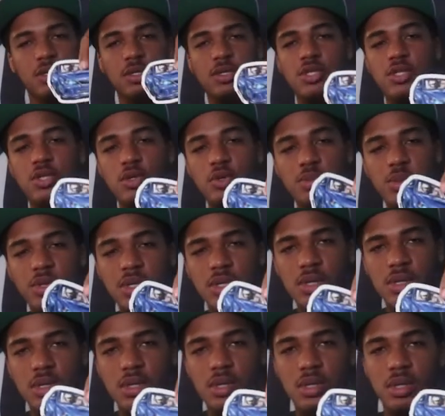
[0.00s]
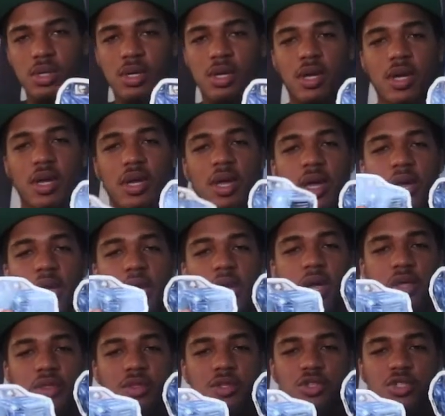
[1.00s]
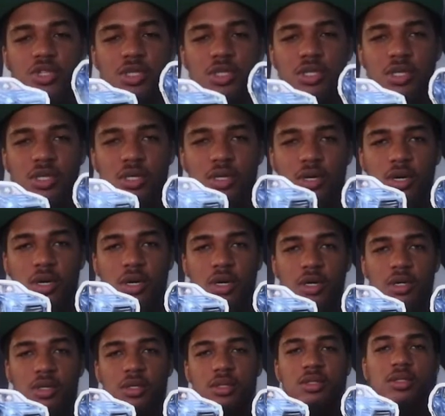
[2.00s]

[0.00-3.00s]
Subi and the G T R.